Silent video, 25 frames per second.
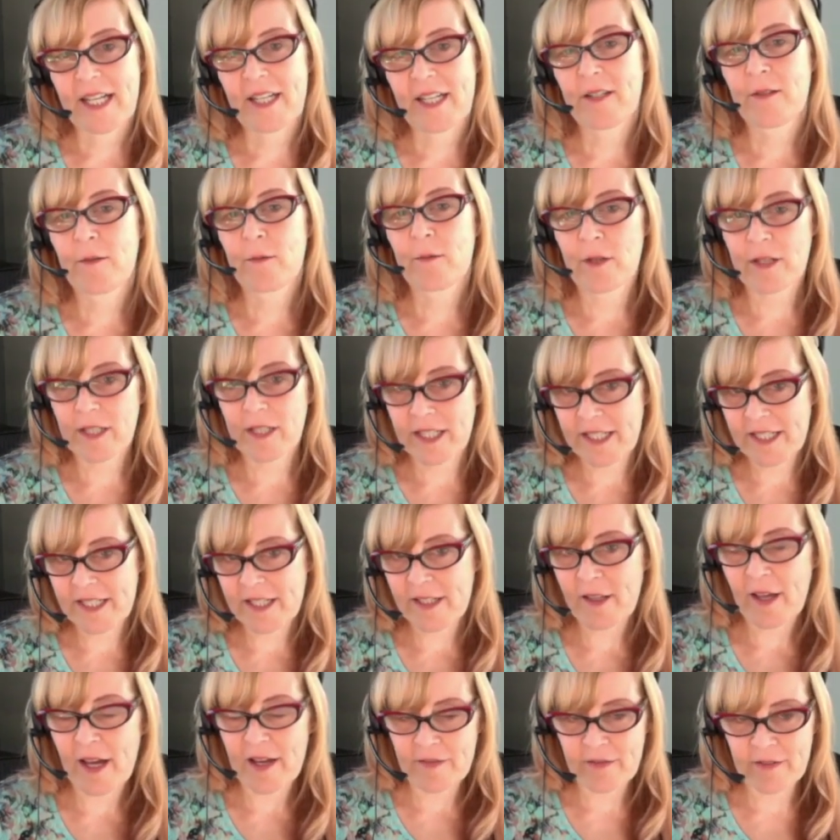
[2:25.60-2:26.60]
And today you work
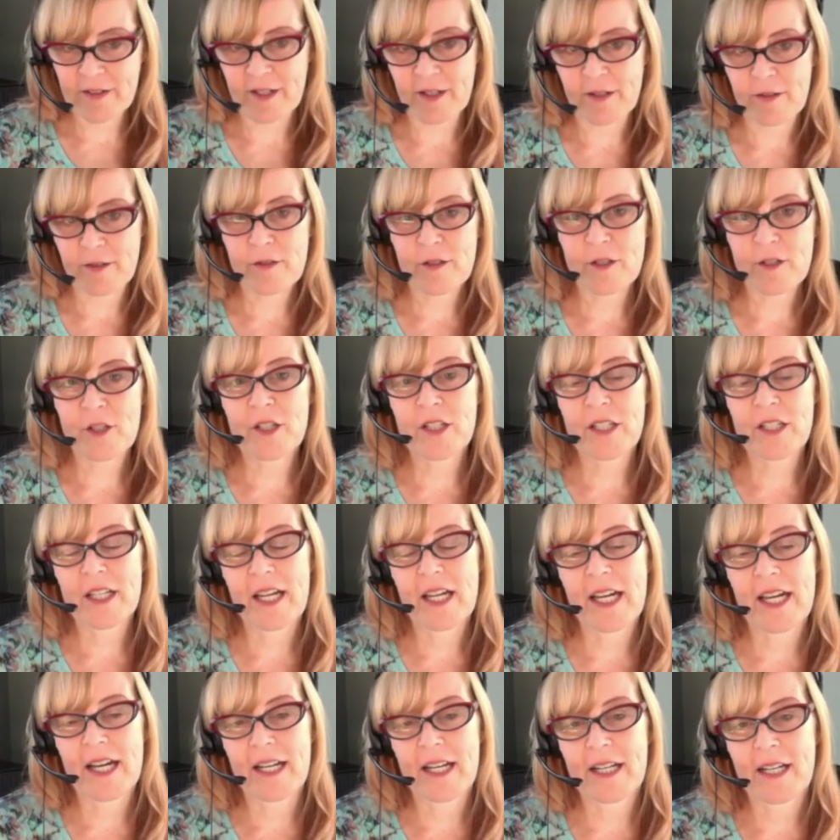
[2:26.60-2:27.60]
as a life coach,
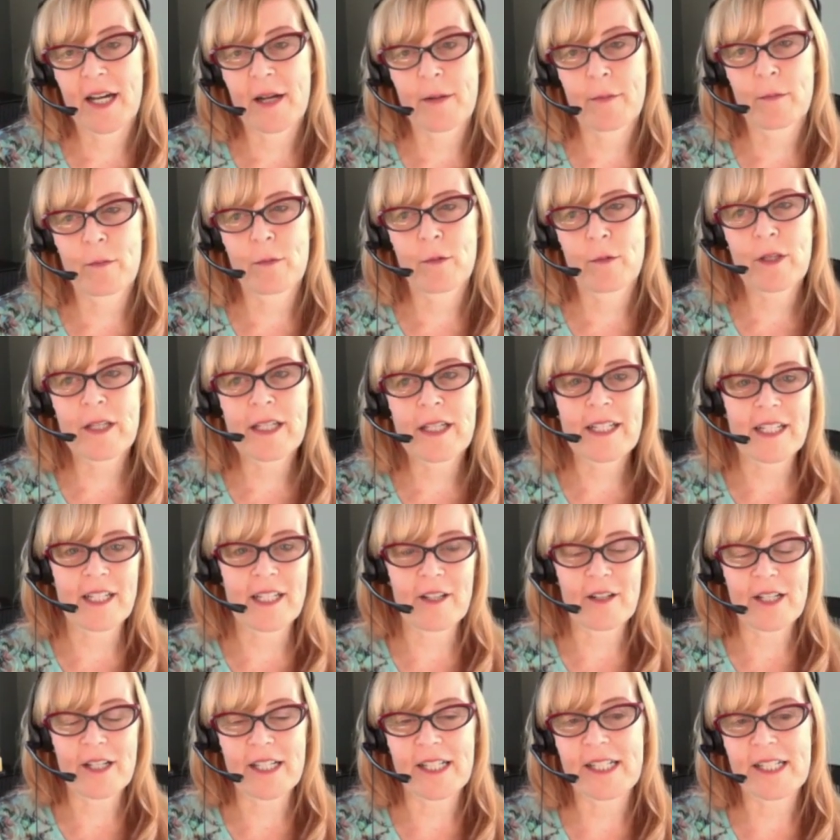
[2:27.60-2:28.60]
and I'm really
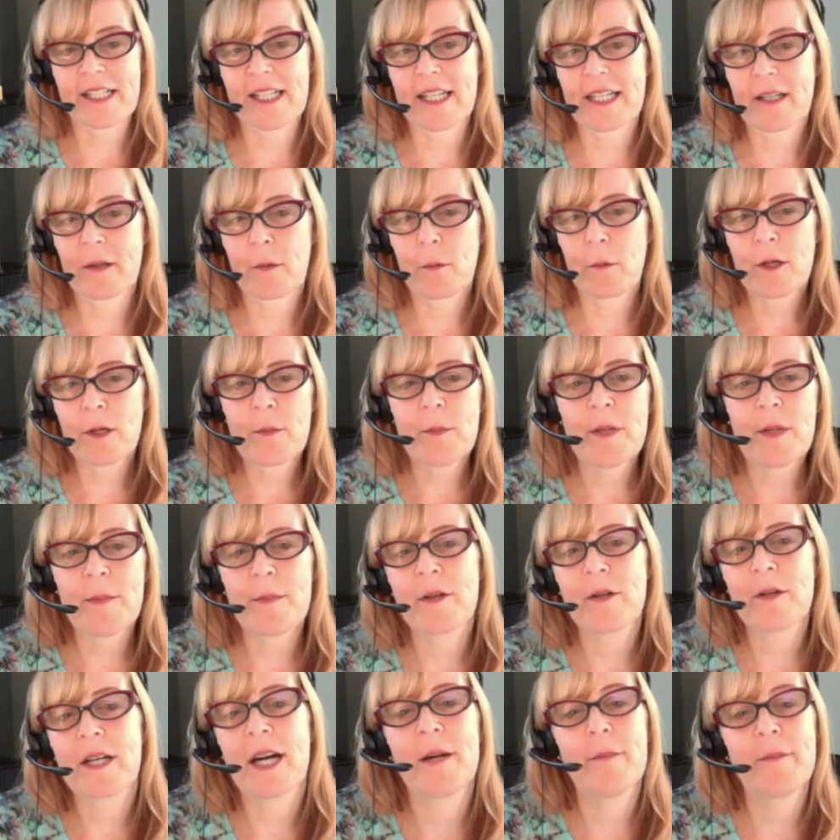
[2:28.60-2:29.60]
curious, what do
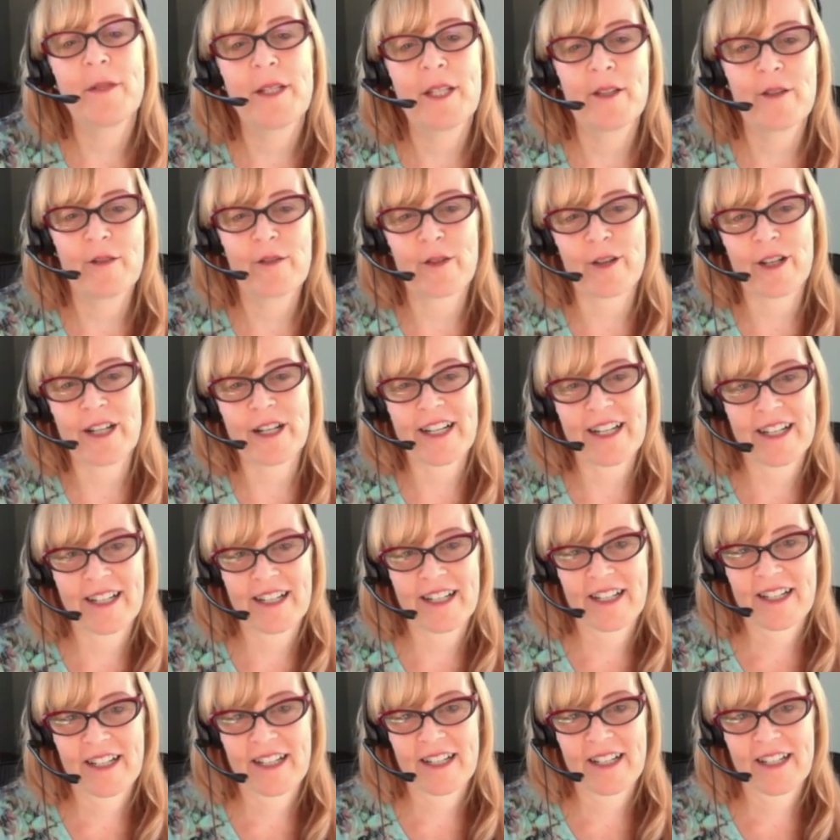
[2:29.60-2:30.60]
people come to you for?
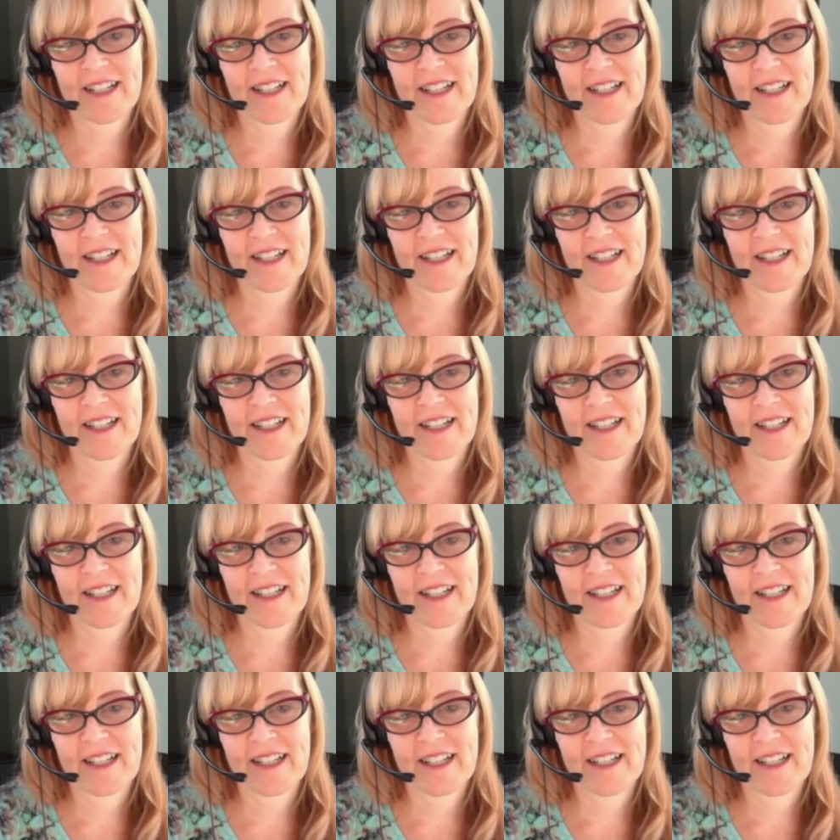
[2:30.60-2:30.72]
